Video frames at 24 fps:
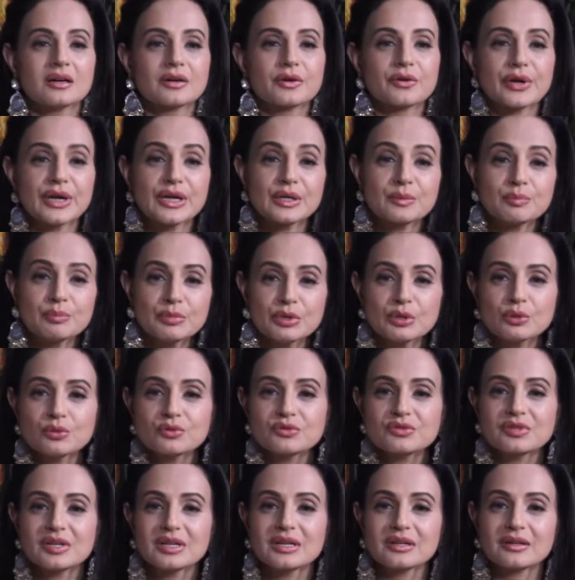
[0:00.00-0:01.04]
Great
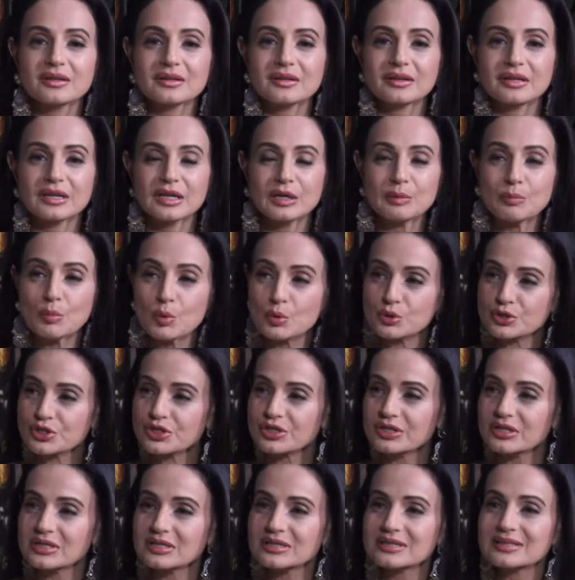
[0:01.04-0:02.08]
music,
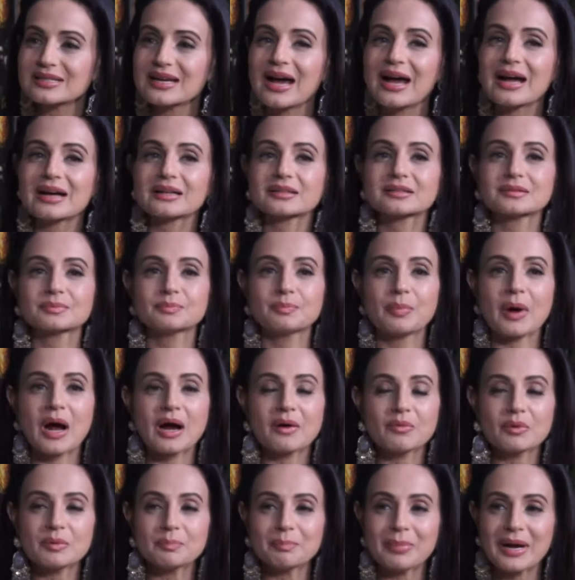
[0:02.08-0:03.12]
emotion intact,
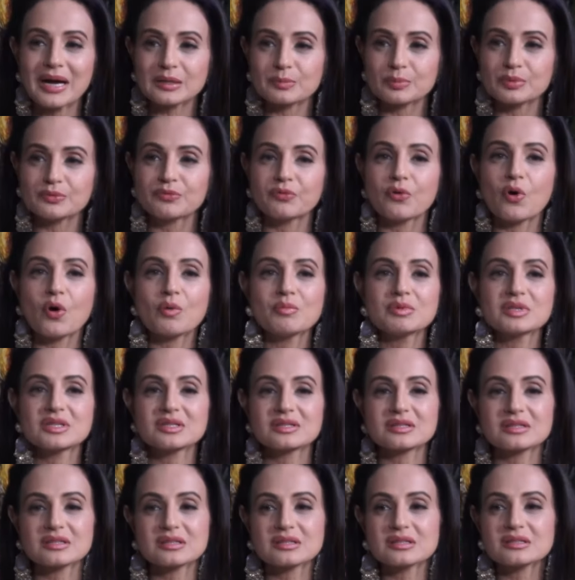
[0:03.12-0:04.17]
power-packed
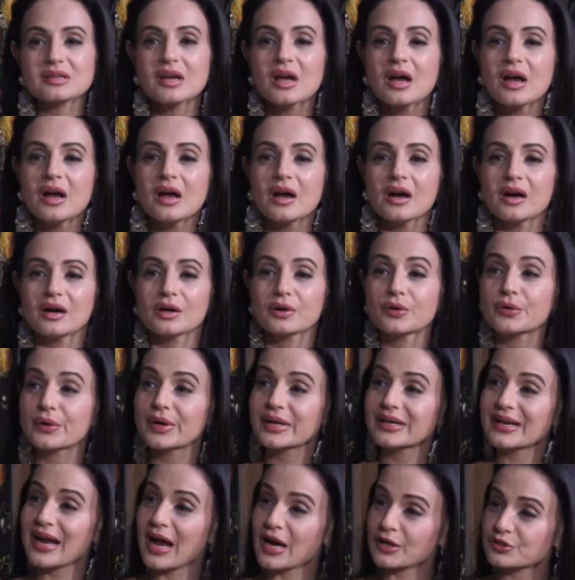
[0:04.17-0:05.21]
performances, a
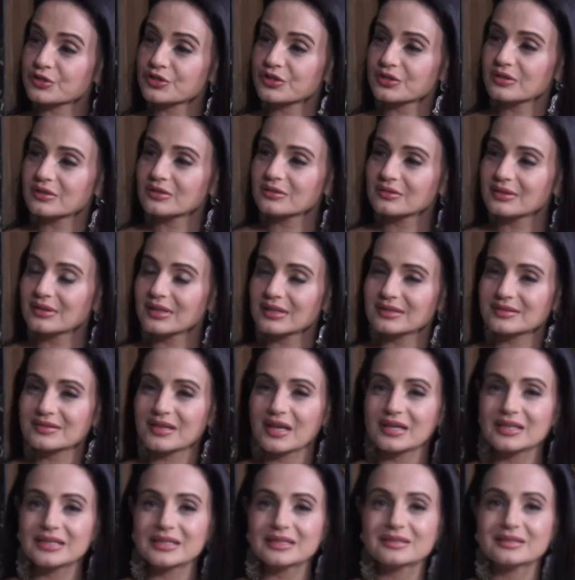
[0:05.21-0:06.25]
great action that
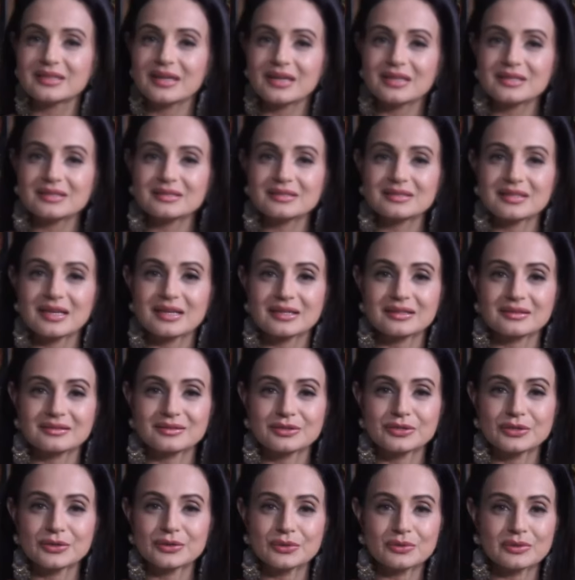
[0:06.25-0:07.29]
Sunny does that,
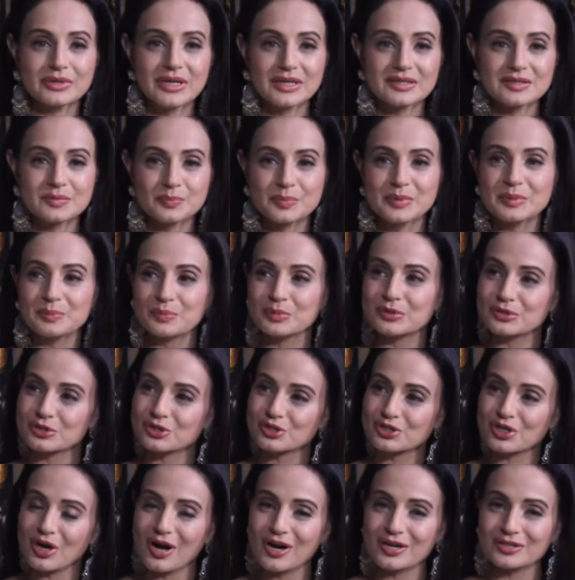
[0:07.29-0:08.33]
you know, gets people
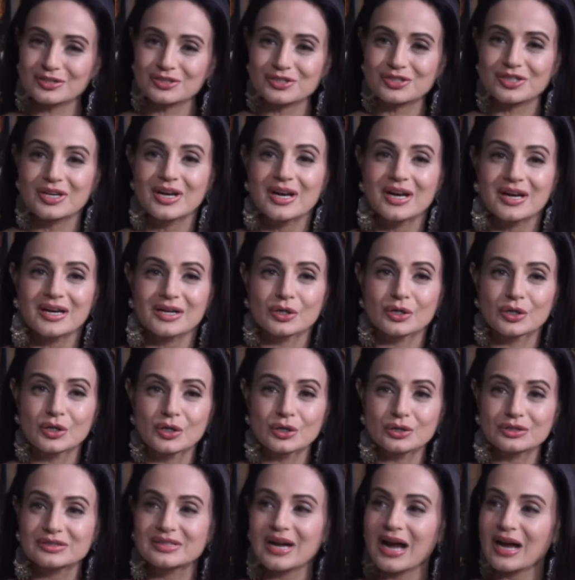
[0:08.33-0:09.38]
charged,
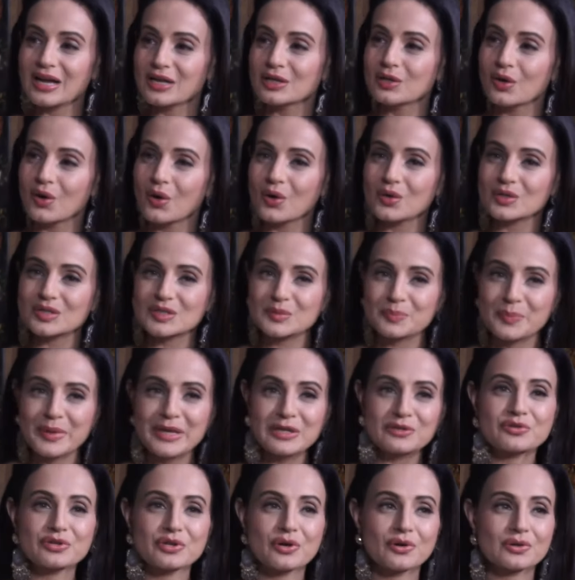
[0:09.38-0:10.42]
good dialogues,
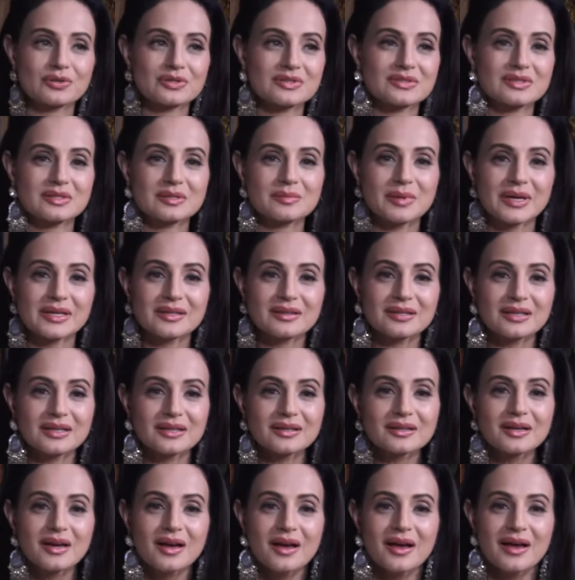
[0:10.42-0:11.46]
patriotism. I
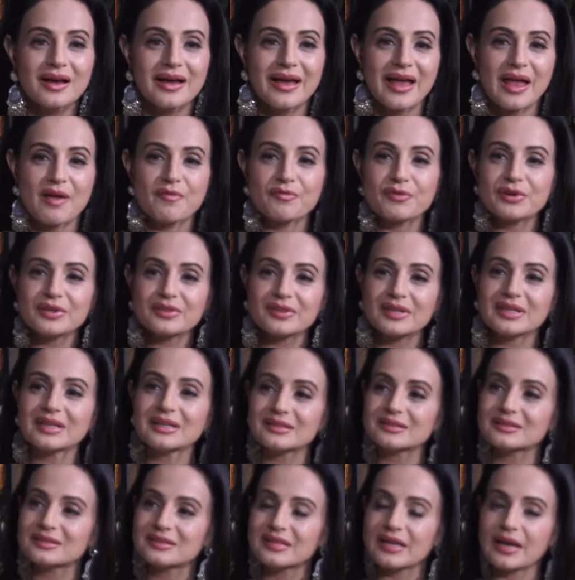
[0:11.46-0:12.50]
think everything
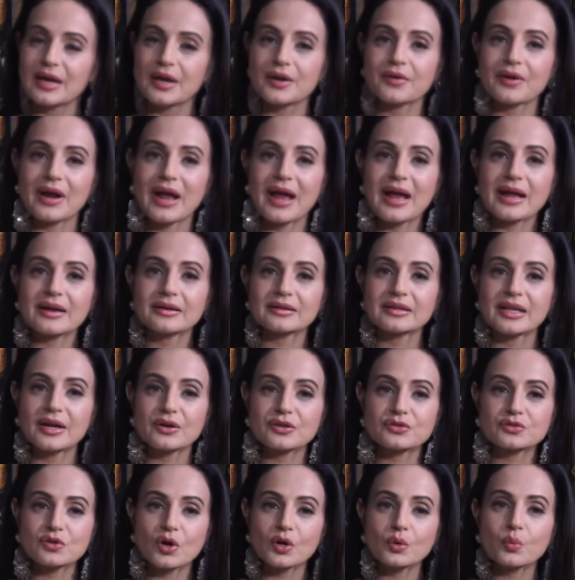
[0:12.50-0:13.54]
is there, and there
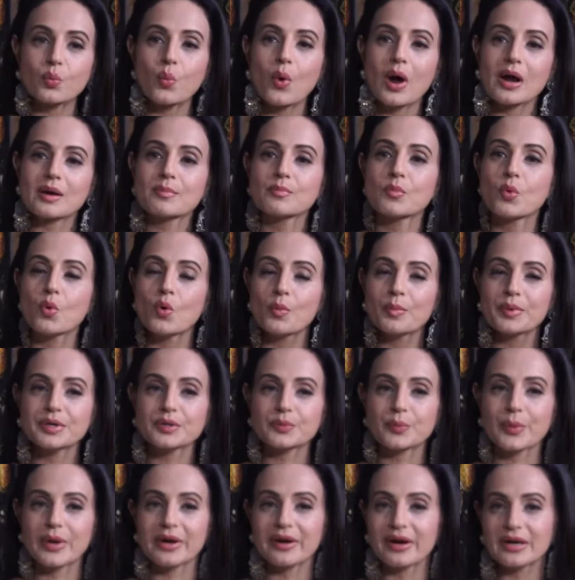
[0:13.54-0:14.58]
is not one
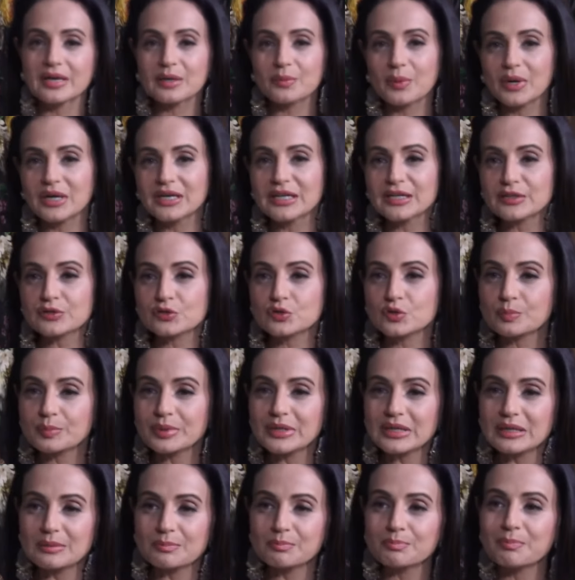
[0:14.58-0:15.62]
moment where anyone needs to
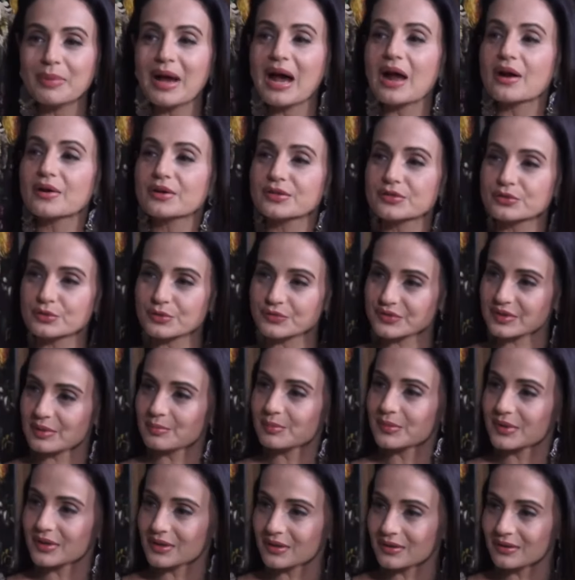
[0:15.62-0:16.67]
be embarrassed of
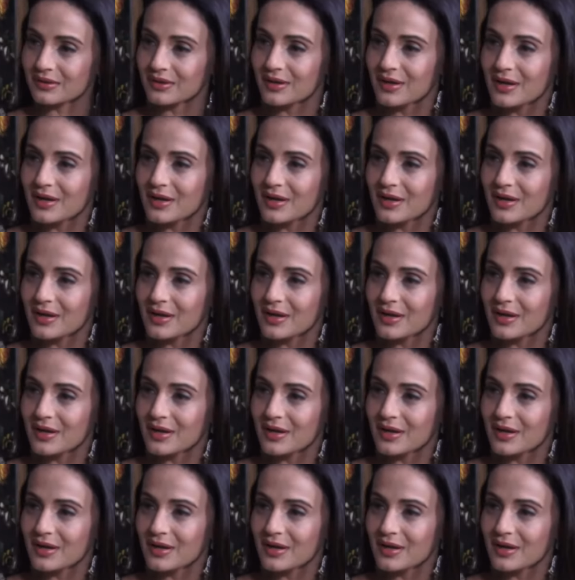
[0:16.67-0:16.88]
something.